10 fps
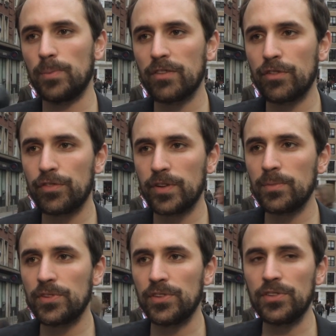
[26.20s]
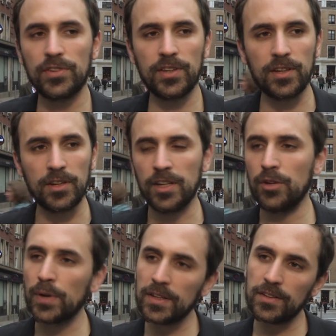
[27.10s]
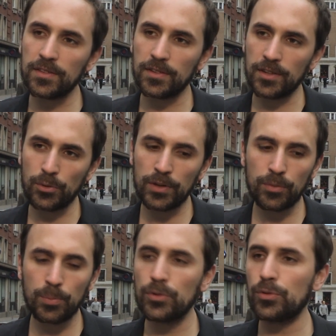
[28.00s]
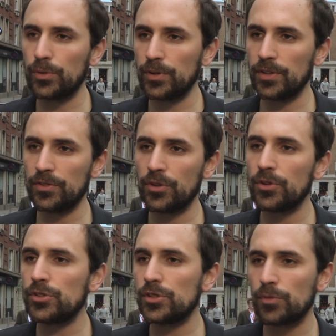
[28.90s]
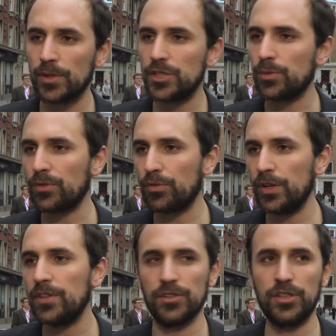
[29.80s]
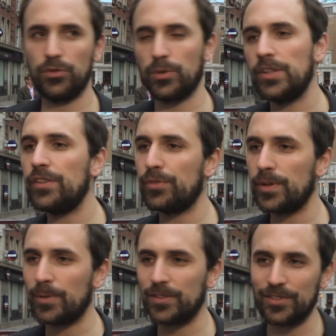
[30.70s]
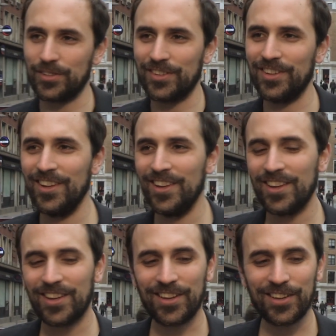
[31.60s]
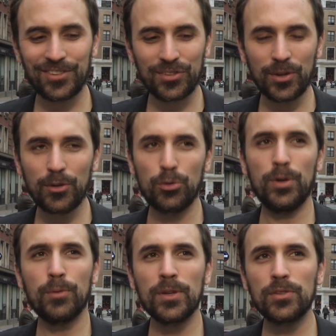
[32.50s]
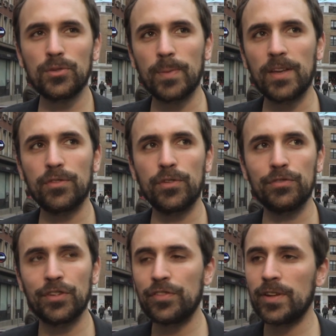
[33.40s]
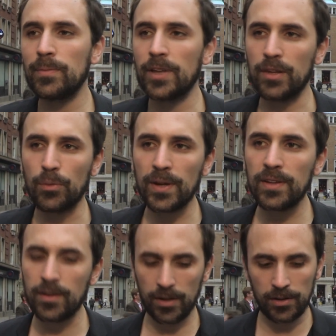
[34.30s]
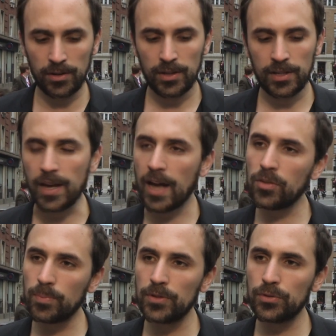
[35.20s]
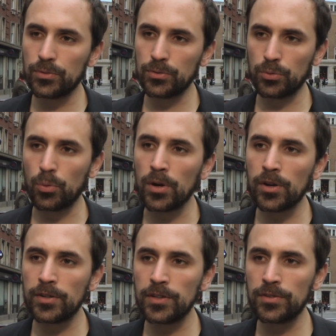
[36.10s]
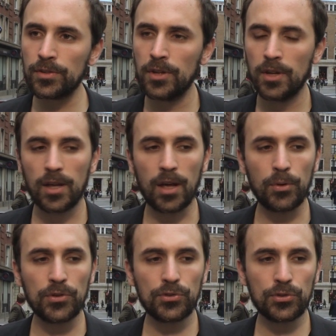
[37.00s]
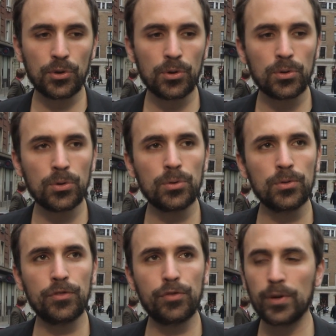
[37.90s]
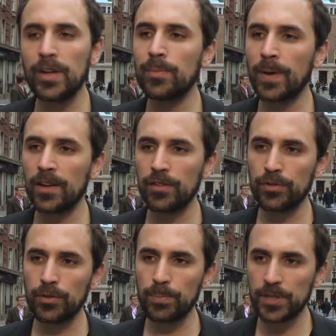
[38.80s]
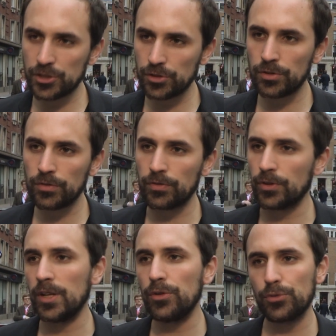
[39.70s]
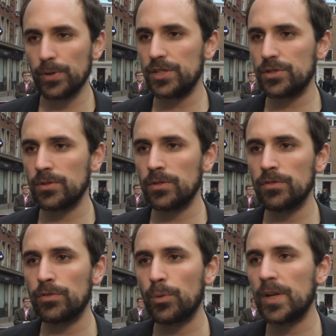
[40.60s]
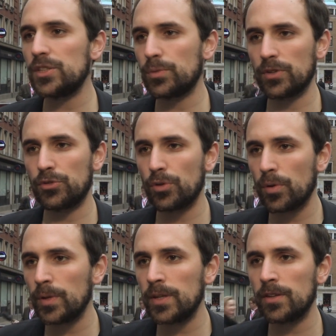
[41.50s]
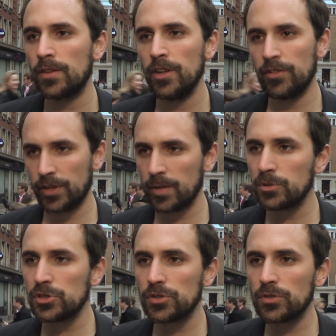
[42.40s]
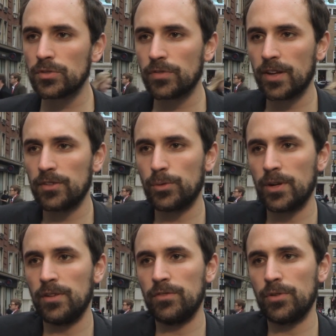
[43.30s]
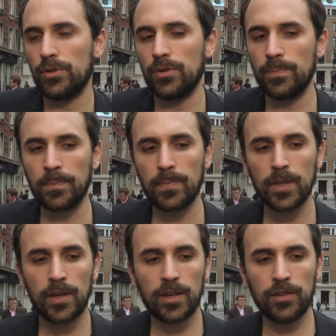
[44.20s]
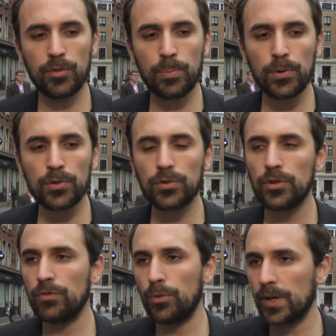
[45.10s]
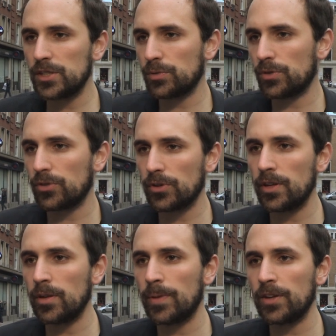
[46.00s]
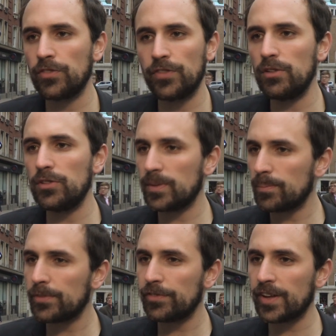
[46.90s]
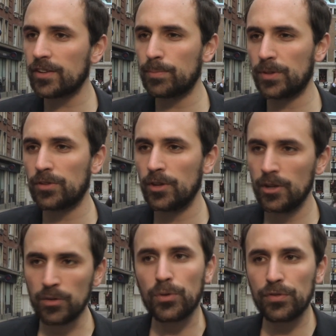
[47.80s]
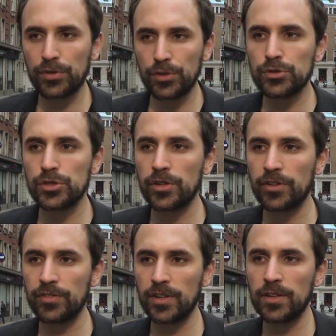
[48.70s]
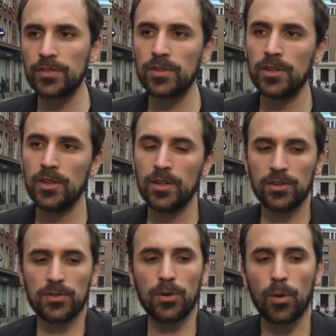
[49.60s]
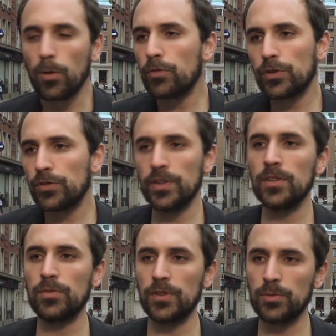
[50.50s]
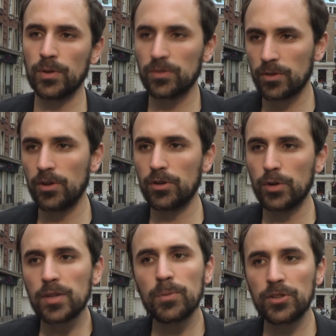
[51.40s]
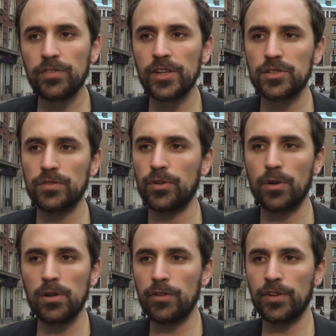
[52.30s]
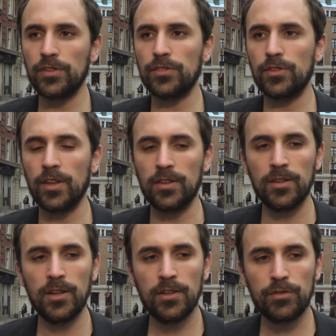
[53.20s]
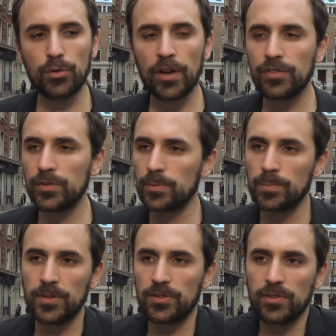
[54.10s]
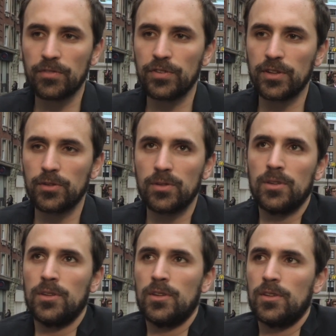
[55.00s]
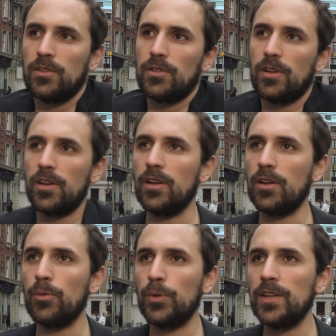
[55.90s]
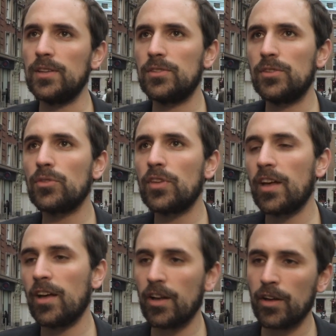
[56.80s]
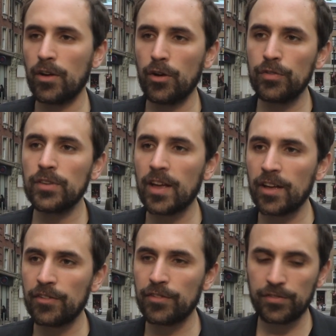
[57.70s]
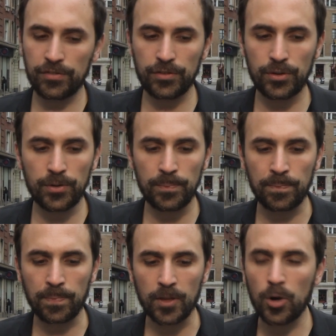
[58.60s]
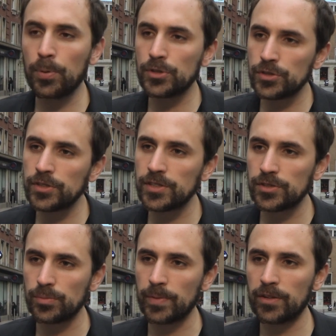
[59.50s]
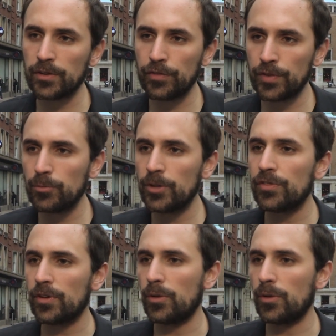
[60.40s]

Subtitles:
to make the film since he read the book to his daughter when she was three. No, she's 23, but so he really wanted to make the film. And when he asked me to work on it, I was so thrilled by the pictures, the illustration, the way she was drawing and the emotions that were in the books, the way she was talking about very simple facts but with huge feelings. So all those things, it was a great motivation for all of us. The graphism is something we don't often have the opportunity to make a film with